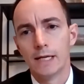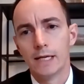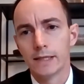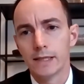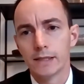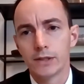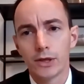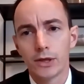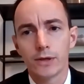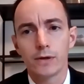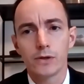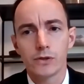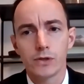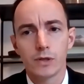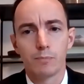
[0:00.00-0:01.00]
The
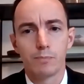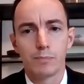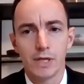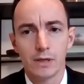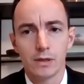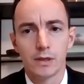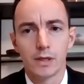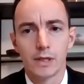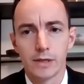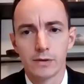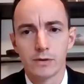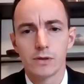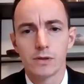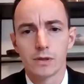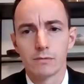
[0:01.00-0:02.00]
third sort of pillar and
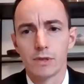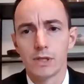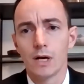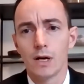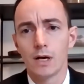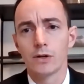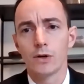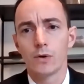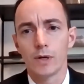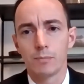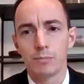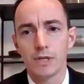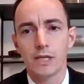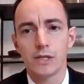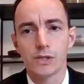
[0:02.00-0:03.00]
sort of the ongoing
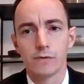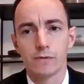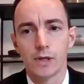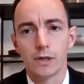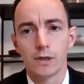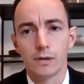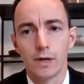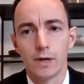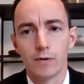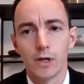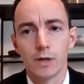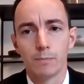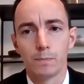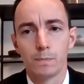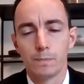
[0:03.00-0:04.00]
piece of our